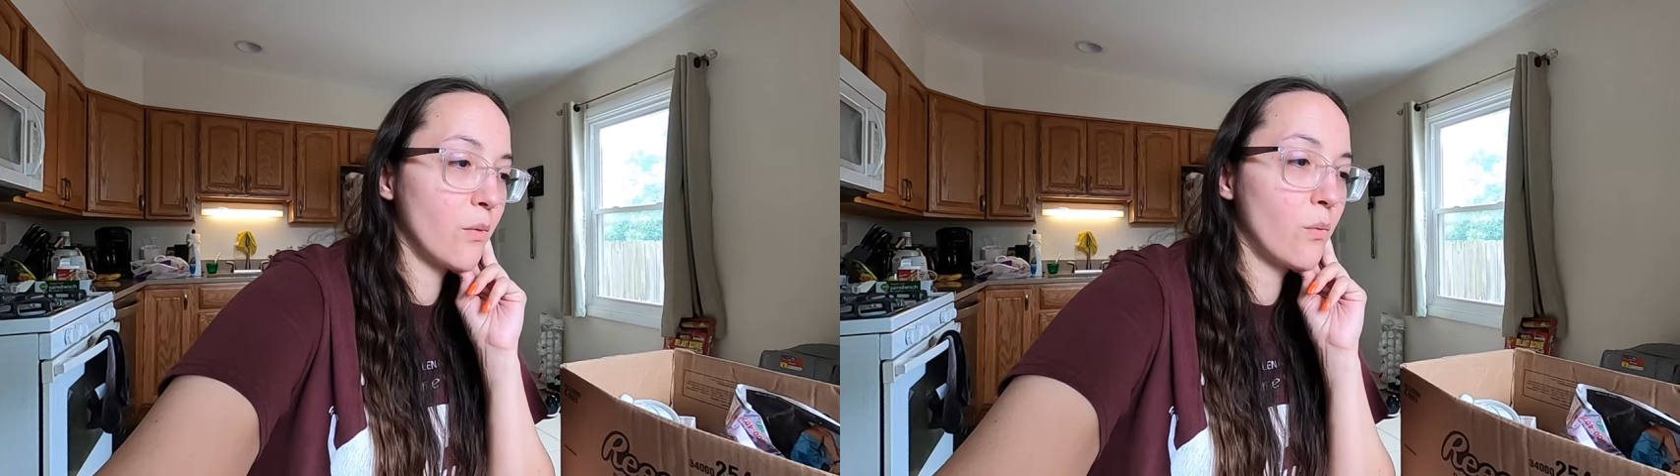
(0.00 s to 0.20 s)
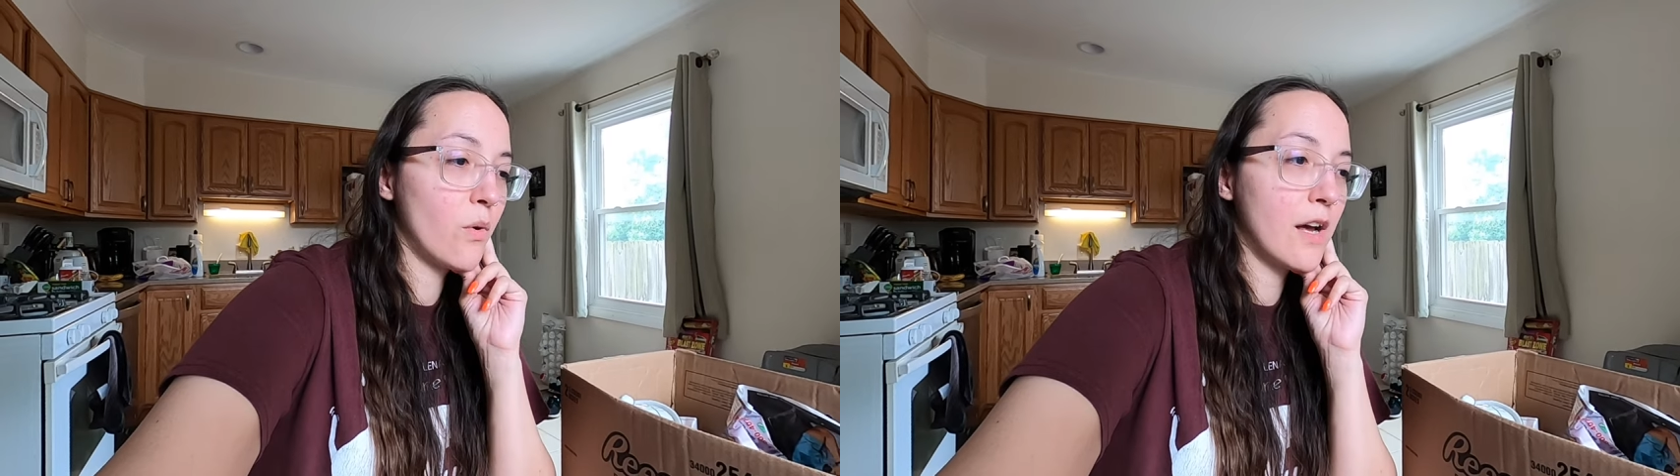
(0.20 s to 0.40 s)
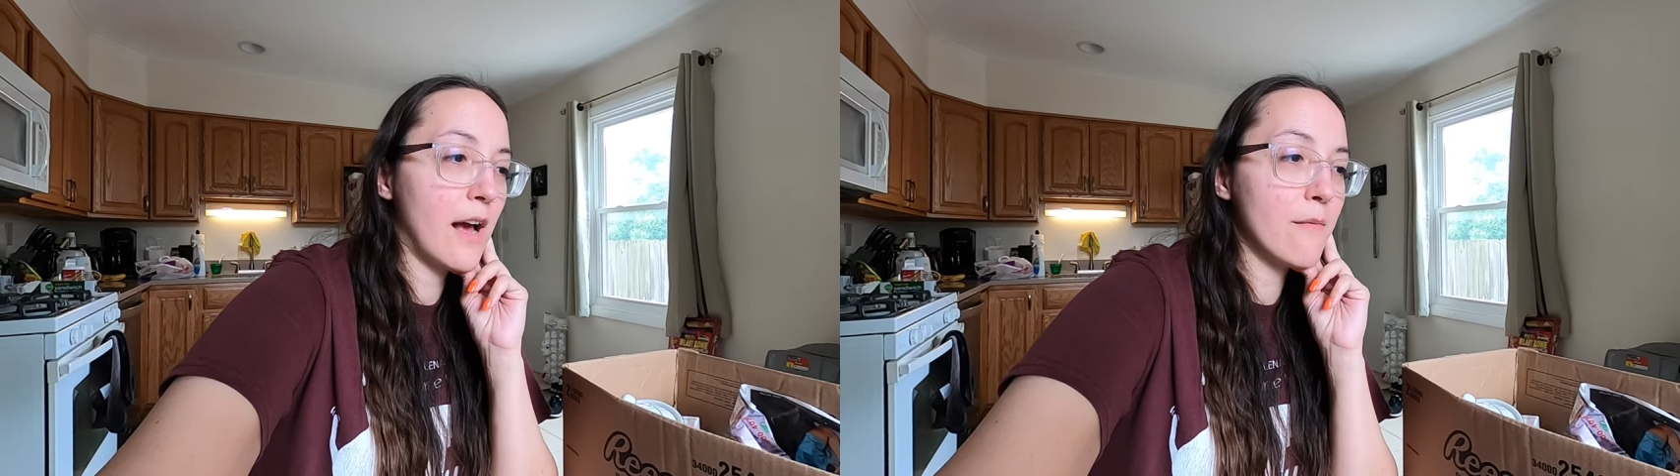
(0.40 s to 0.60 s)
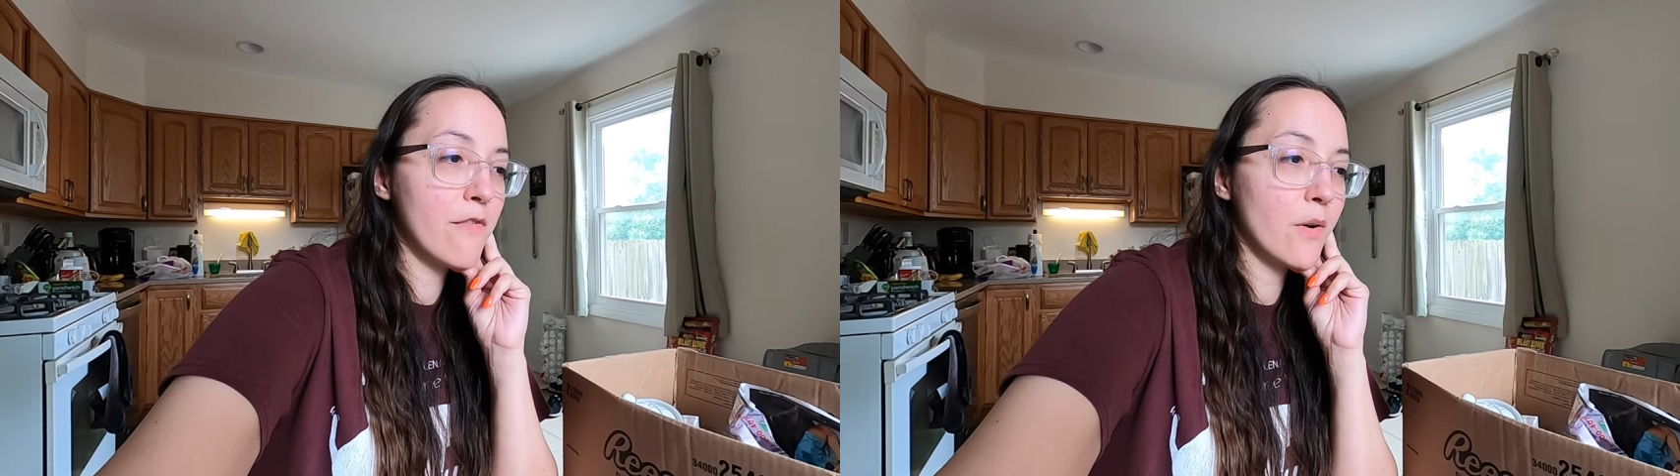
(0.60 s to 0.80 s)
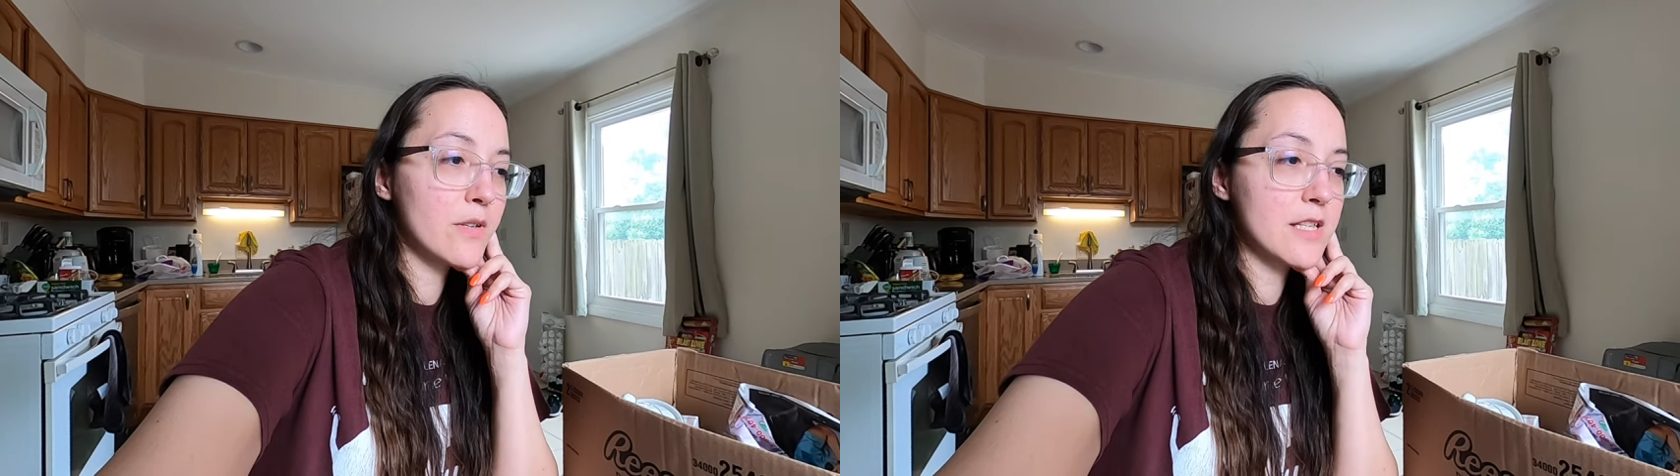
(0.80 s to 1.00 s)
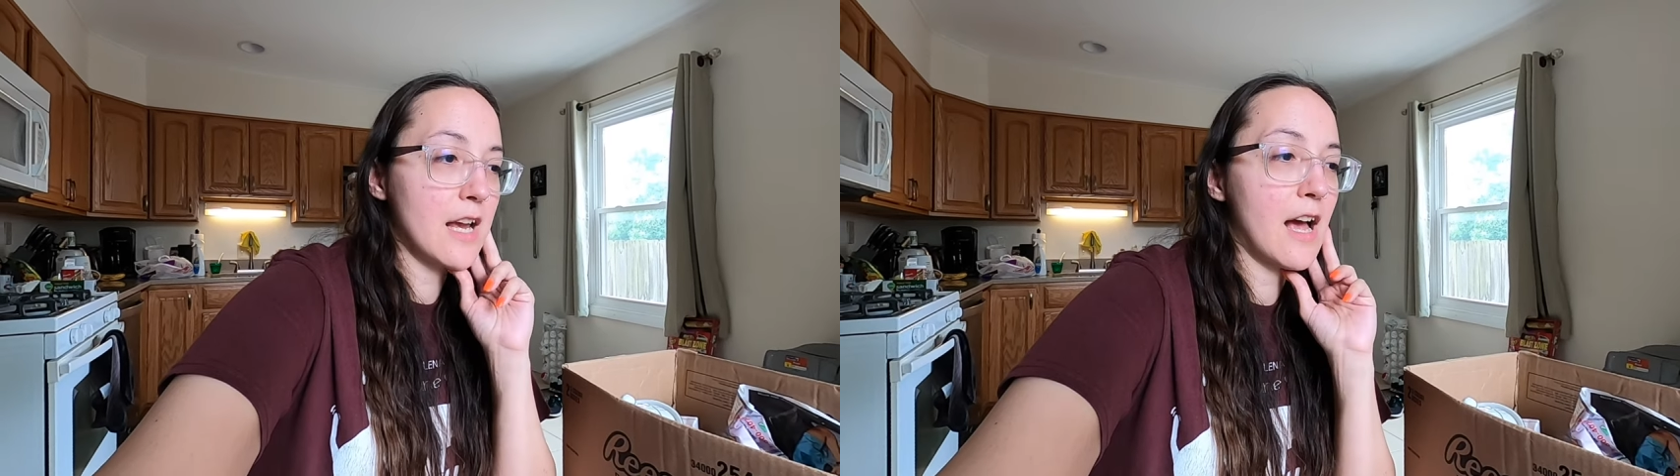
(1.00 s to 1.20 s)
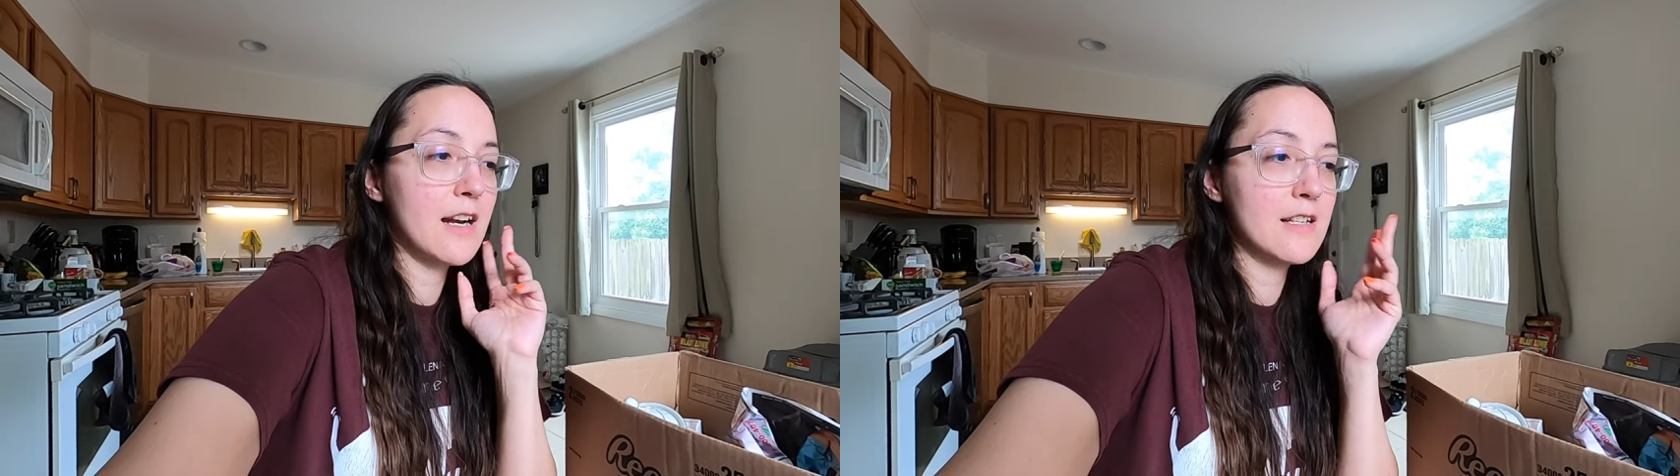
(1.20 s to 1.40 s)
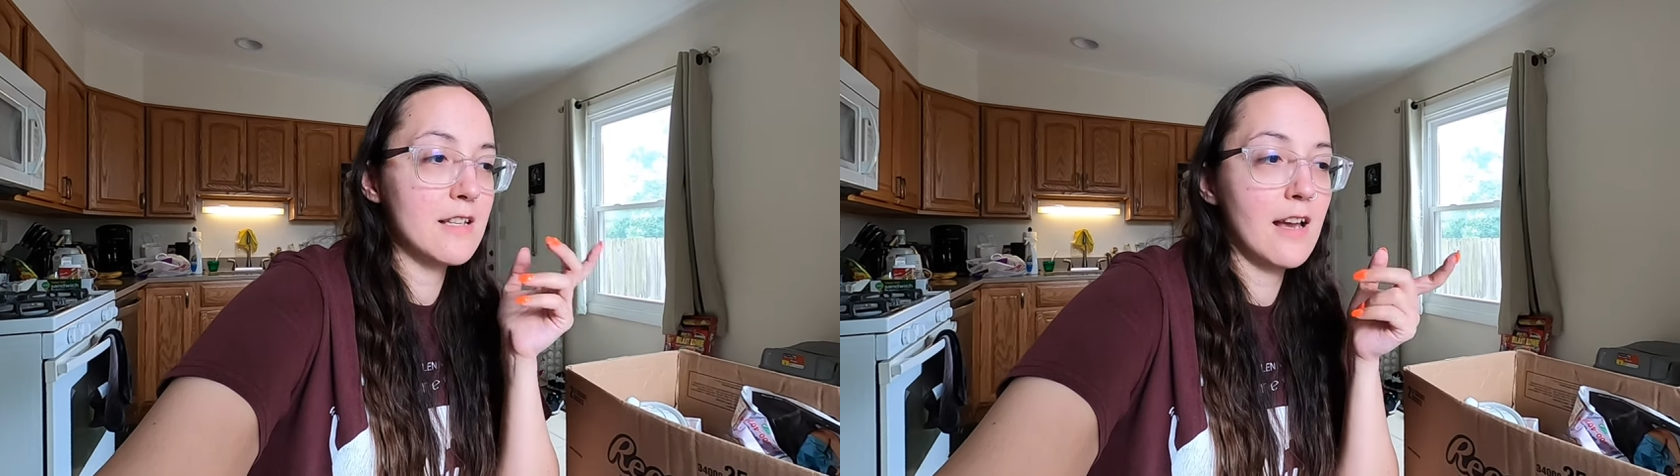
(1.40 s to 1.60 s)
what I'm focusing
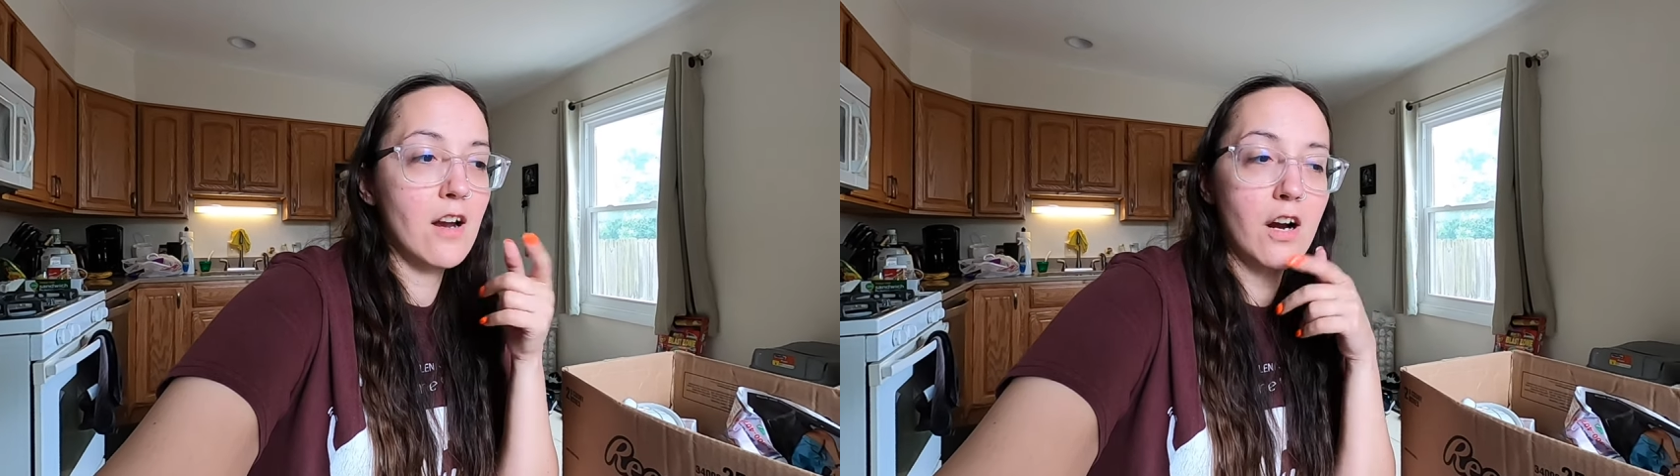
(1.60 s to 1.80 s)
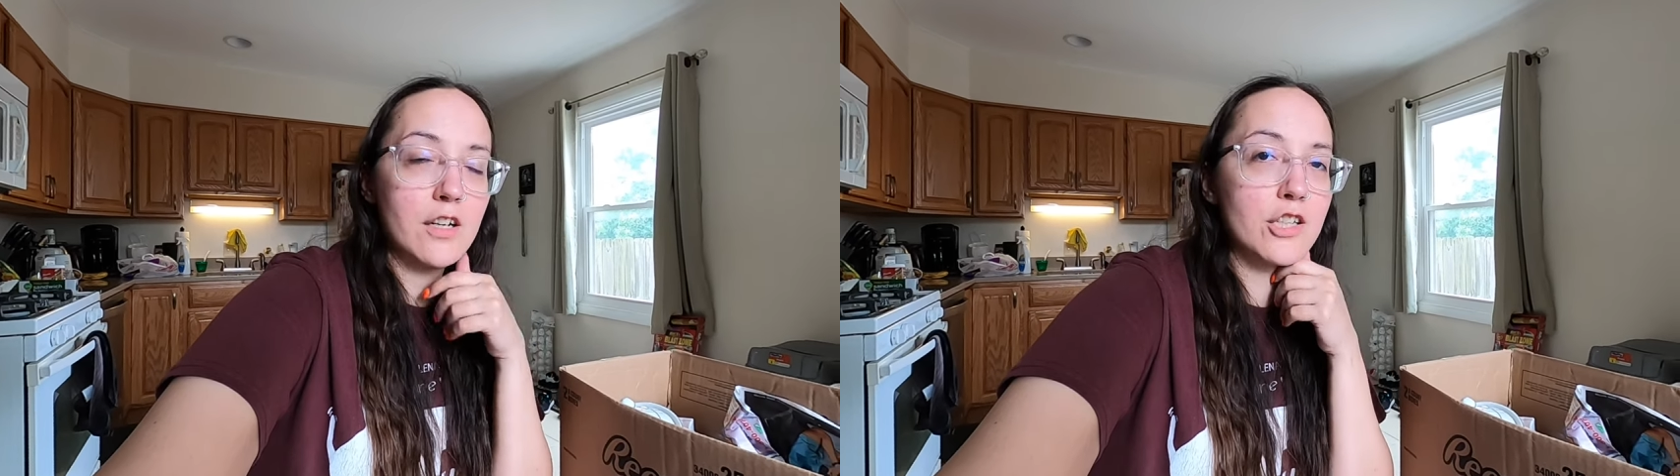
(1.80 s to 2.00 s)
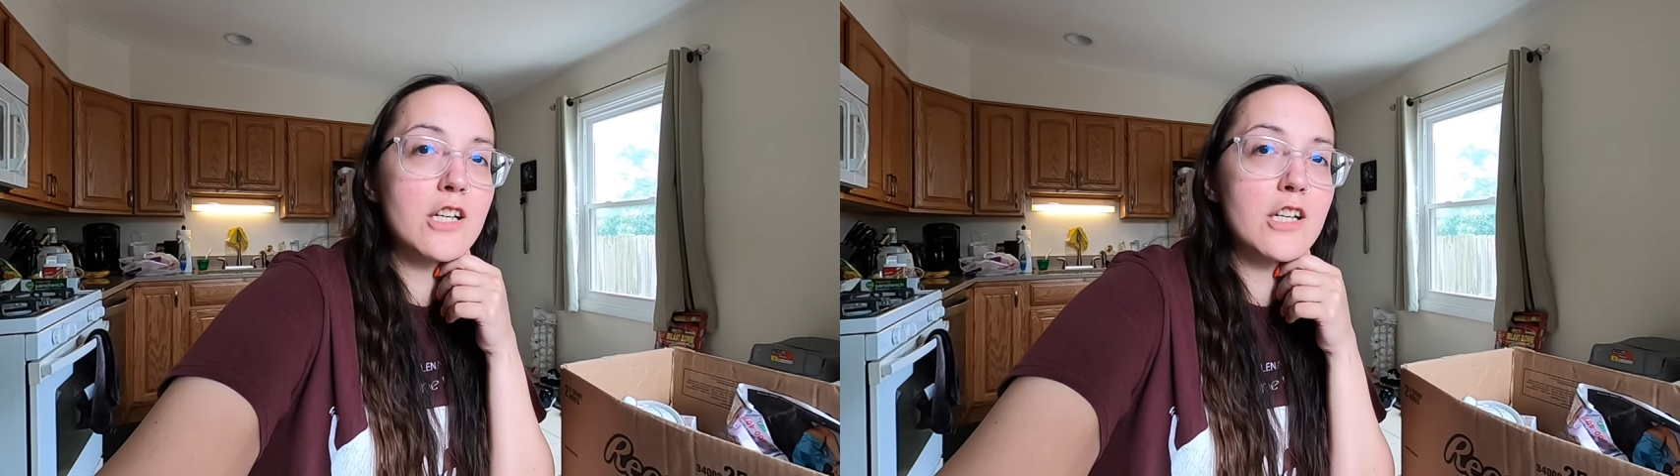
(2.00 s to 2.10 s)
on is like hard